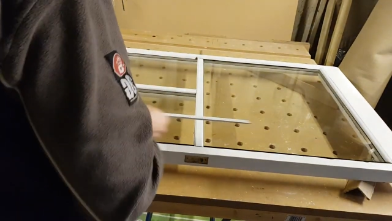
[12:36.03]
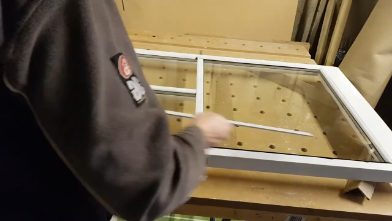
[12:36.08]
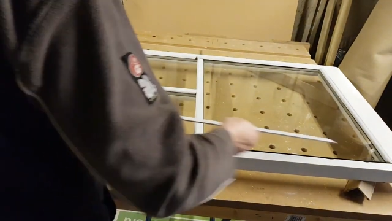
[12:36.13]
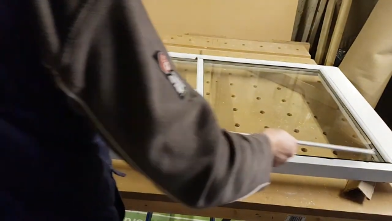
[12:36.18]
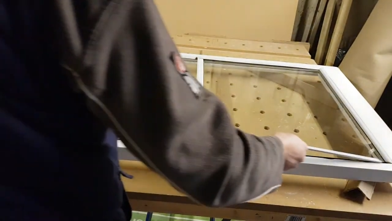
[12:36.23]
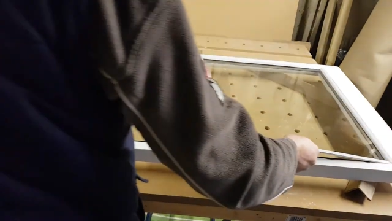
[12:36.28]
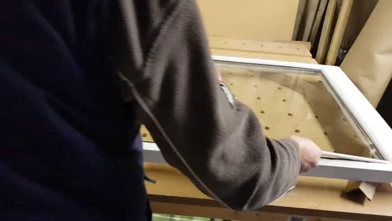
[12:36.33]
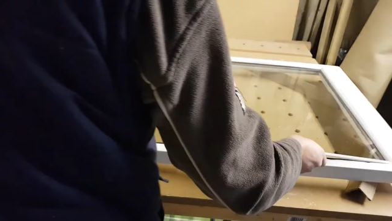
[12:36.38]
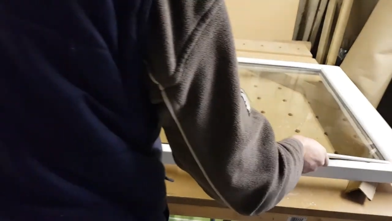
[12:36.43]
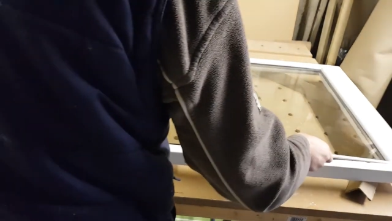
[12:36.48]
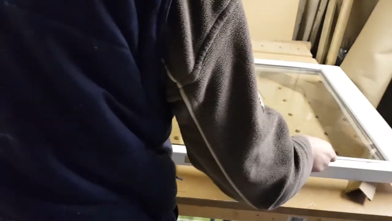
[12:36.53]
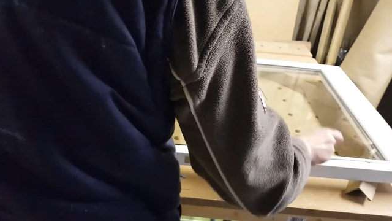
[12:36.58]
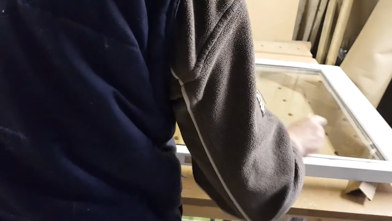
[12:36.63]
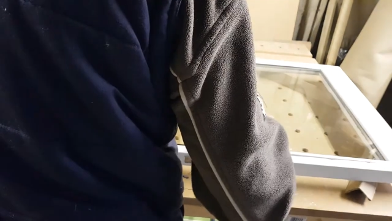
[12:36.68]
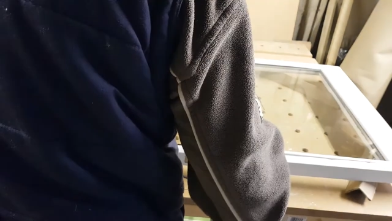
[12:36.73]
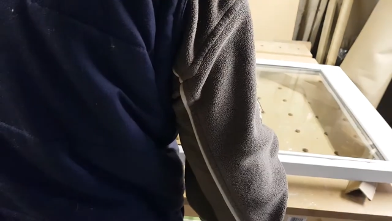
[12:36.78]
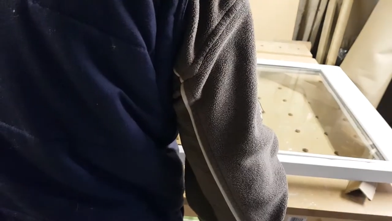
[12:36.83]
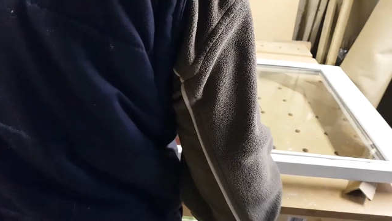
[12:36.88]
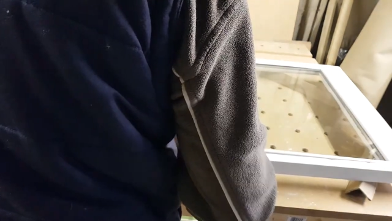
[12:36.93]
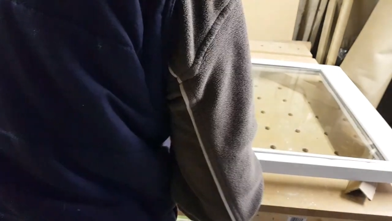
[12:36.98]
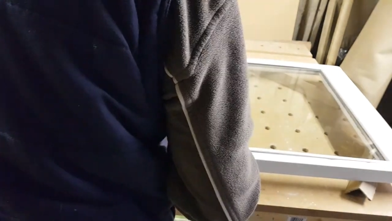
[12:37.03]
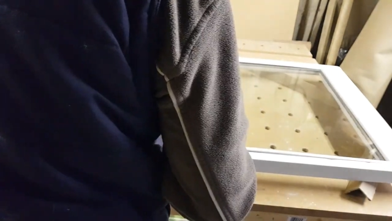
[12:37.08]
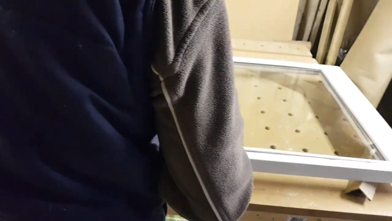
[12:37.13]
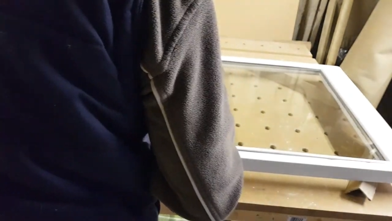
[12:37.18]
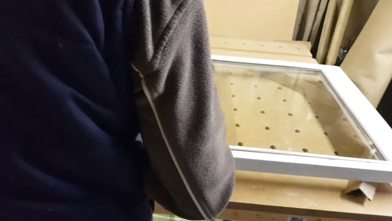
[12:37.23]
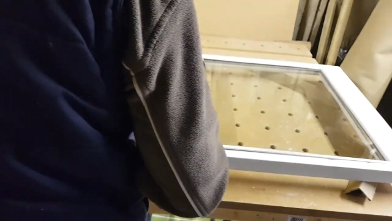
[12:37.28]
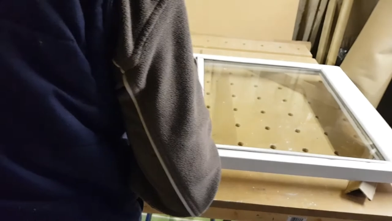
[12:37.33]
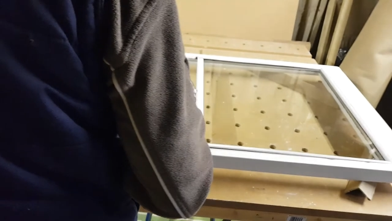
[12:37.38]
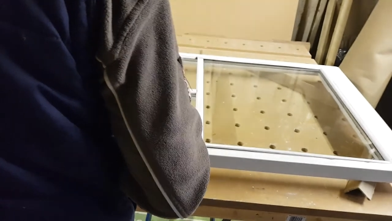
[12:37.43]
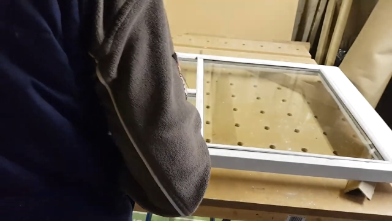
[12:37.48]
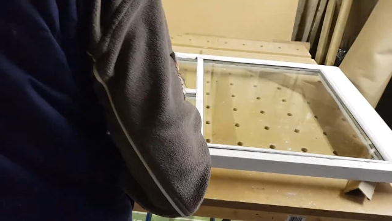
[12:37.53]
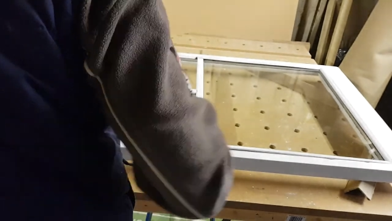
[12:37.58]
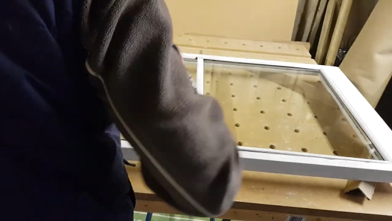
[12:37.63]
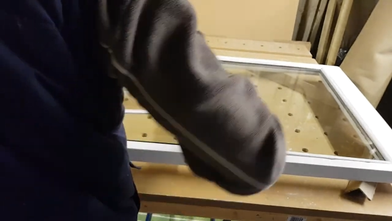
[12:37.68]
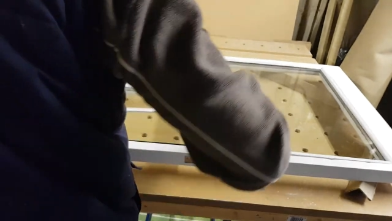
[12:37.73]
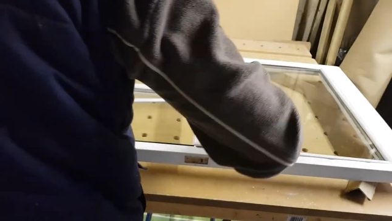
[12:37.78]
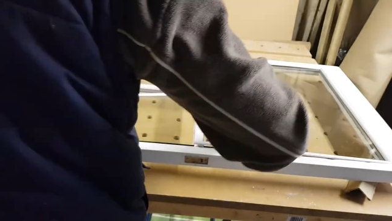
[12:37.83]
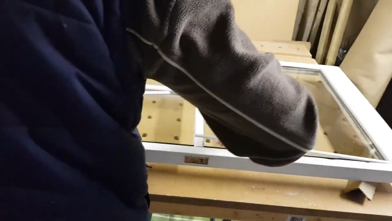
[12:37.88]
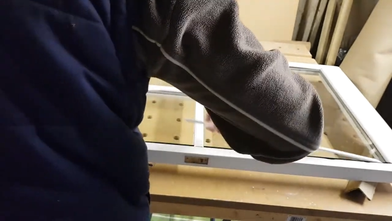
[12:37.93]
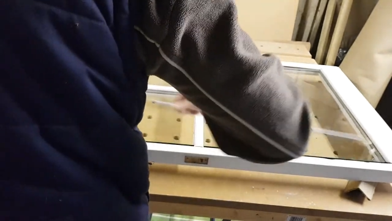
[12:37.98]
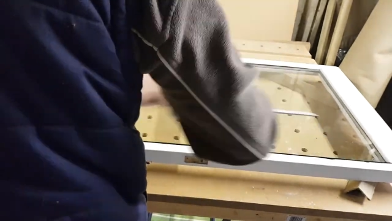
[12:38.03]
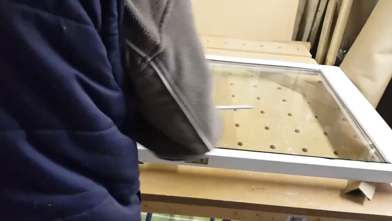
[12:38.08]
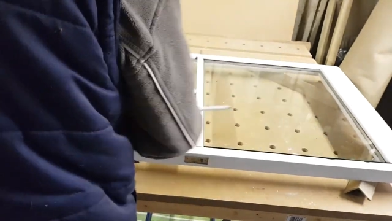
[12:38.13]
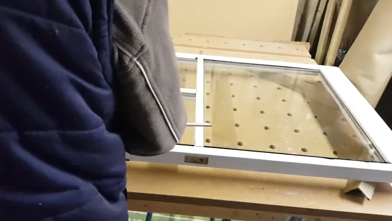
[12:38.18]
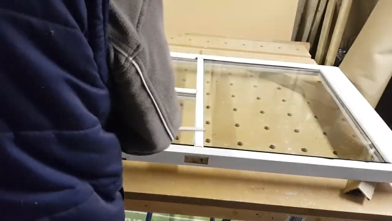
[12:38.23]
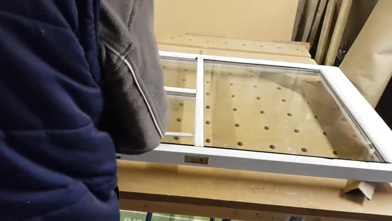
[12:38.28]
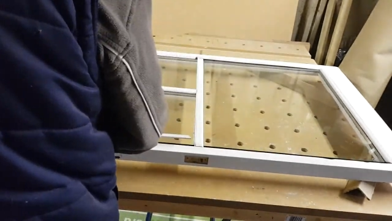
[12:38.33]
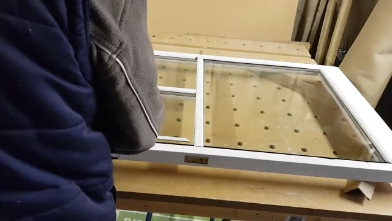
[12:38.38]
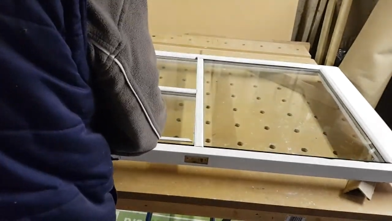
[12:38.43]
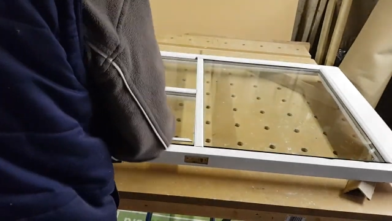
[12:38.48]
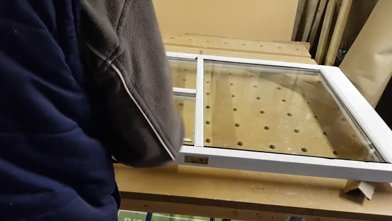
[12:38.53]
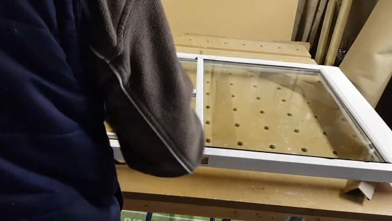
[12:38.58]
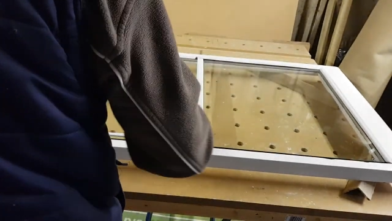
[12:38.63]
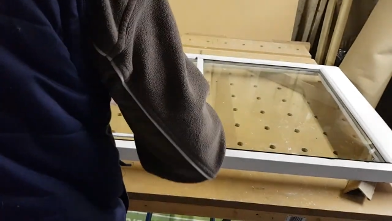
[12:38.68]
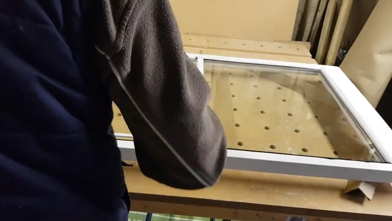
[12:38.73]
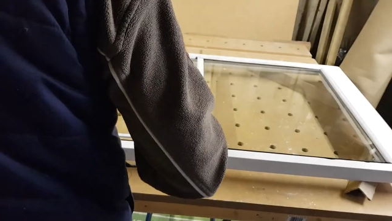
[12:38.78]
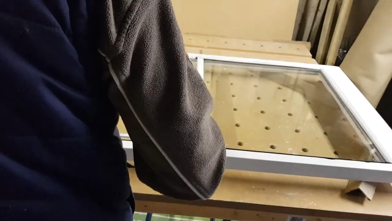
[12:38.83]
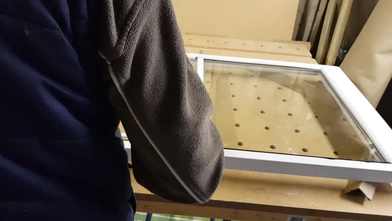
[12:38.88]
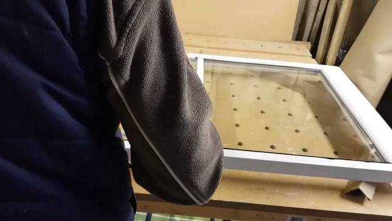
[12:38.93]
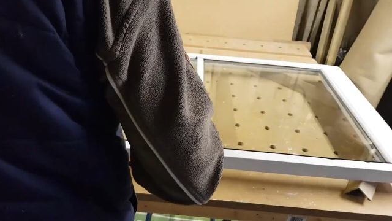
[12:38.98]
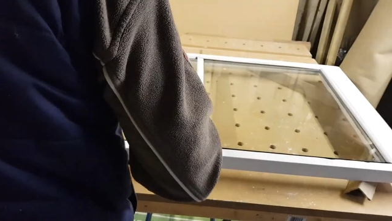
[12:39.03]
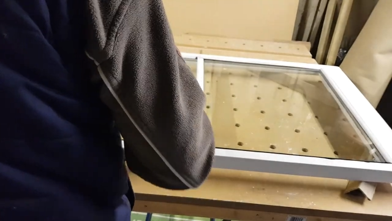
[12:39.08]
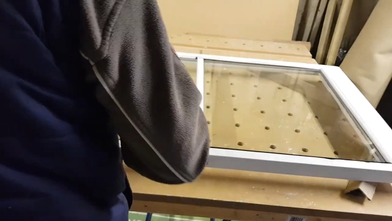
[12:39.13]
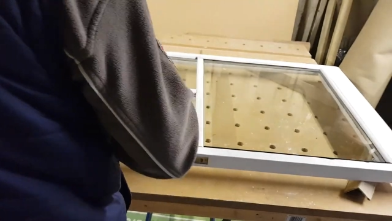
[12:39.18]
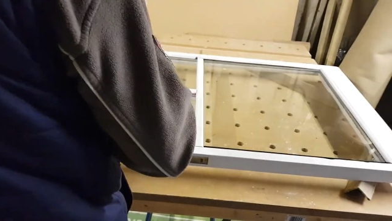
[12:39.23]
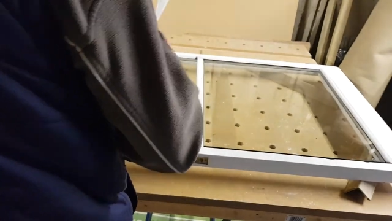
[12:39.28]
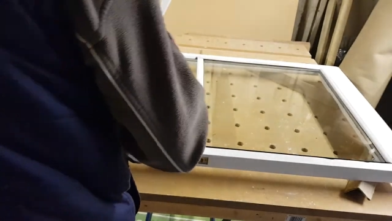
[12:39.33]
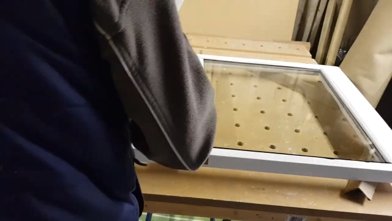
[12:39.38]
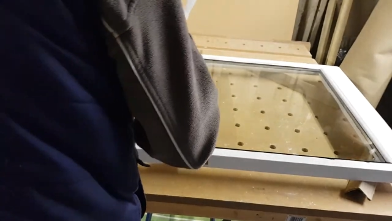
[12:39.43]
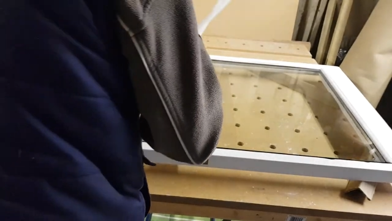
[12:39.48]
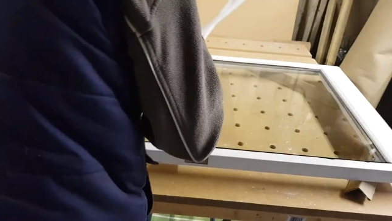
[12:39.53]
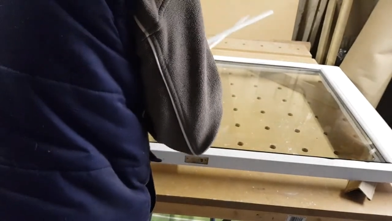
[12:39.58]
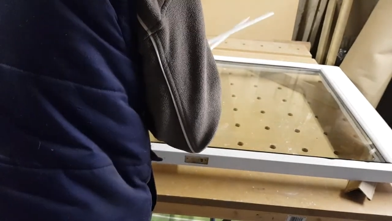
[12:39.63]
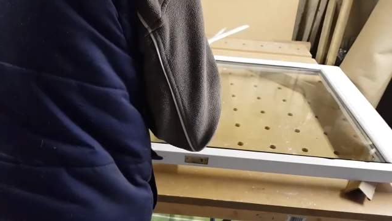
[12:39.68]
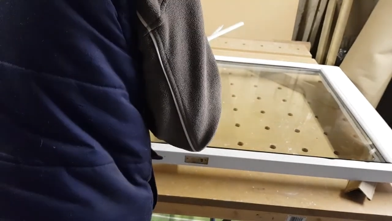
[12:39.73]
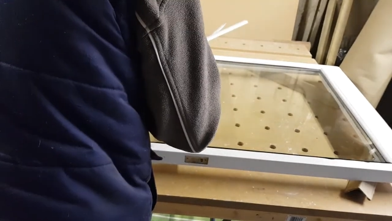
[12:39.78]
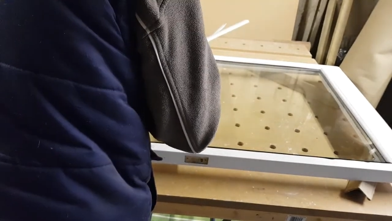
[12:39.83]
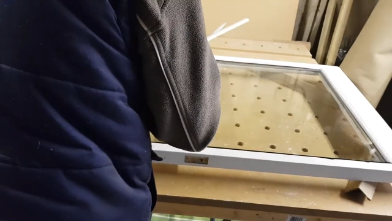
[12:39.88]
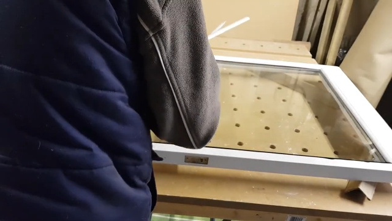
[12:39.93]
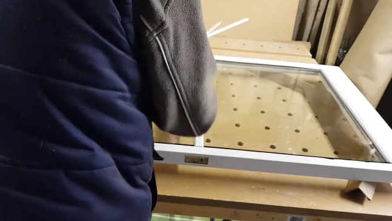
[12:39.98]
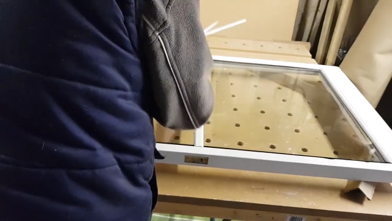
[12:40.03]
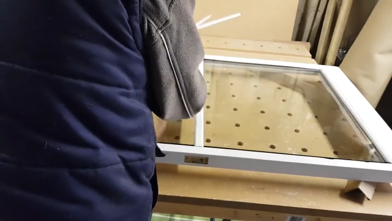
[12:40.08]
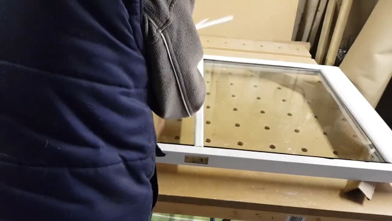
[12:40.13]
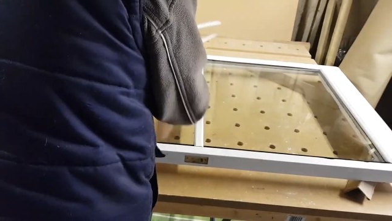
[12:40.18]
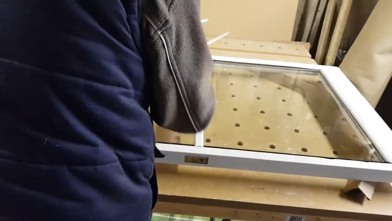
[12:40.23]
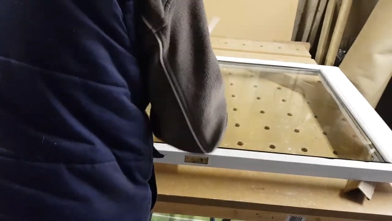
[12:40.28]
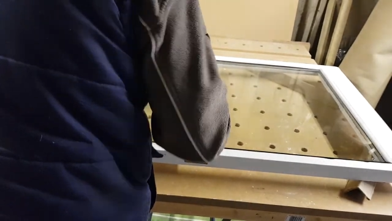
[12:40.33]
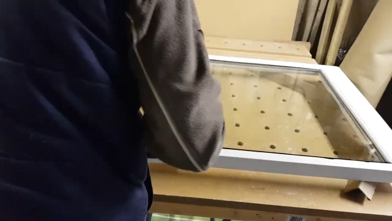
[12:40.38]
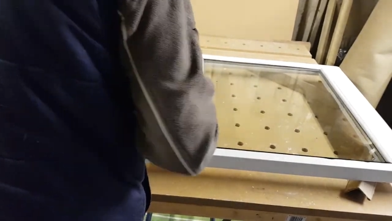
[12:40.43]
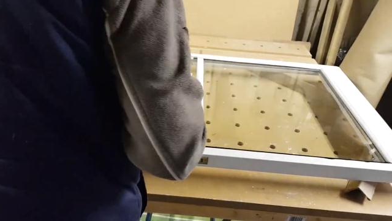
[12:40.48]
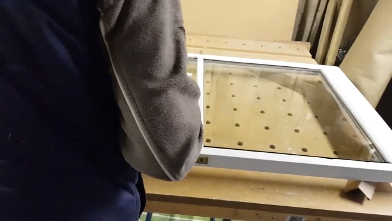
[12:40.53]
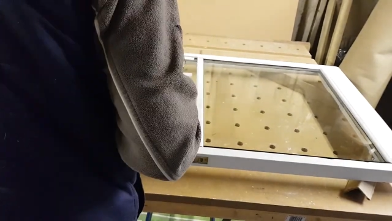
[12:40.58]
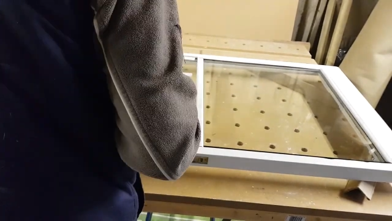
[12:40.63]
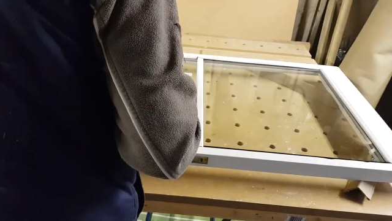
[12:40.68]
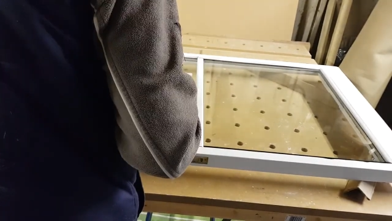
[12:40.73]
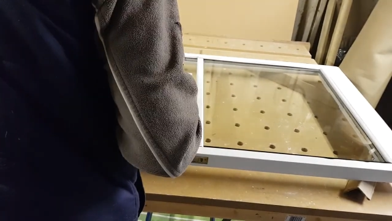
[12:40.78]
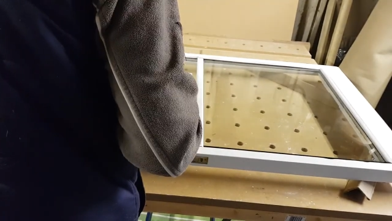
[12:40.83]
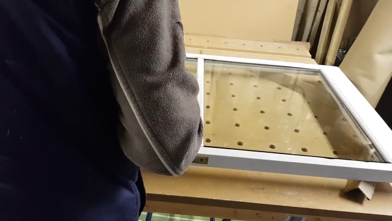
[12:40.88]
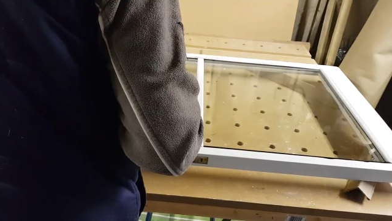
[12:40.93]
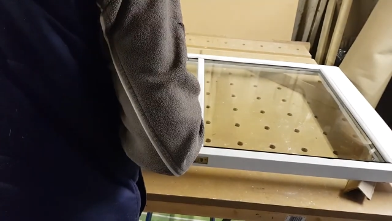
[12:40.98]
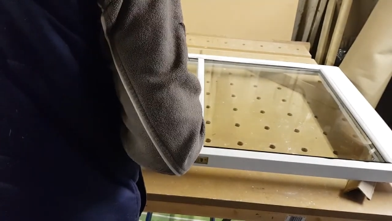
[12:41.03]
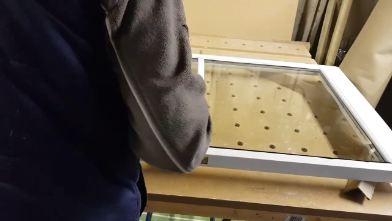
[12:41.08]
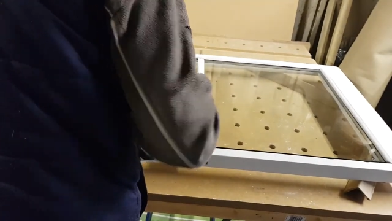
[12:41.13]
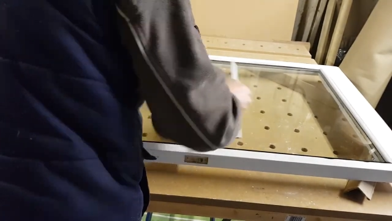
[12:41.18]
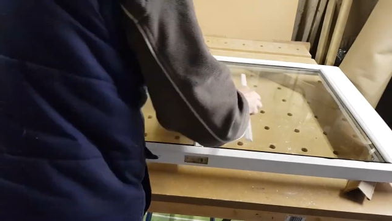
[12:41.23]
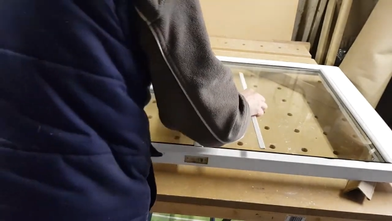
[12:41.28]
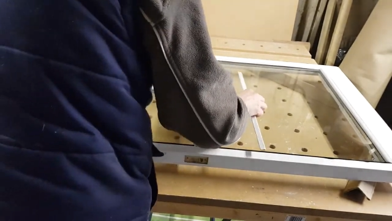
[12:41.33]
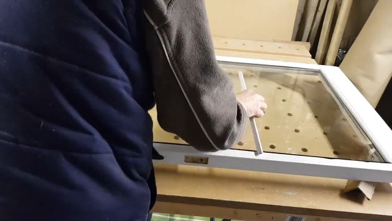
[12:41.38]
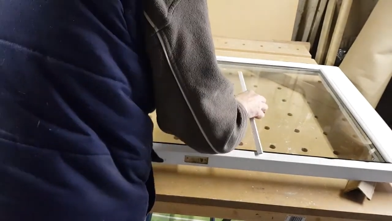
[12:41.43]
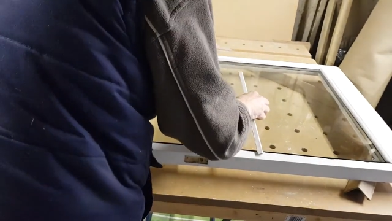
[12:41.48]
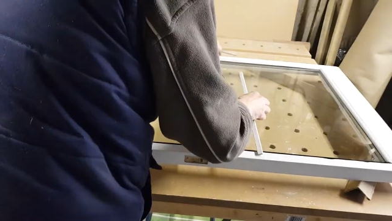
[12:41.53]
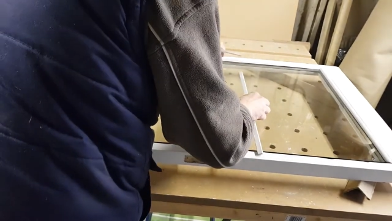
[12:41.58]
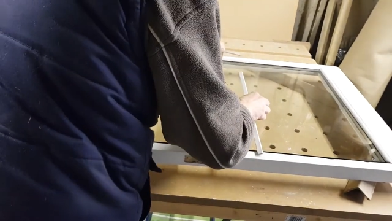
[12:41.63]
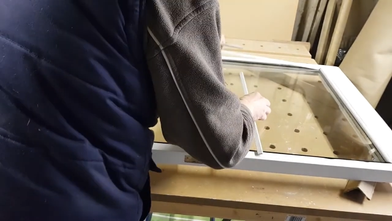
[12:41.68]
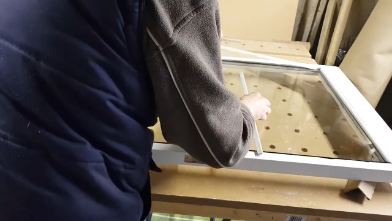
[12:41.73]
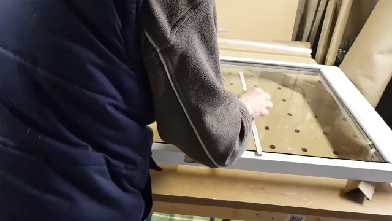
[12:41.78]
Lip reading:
No face is visible, so there are no lips to read.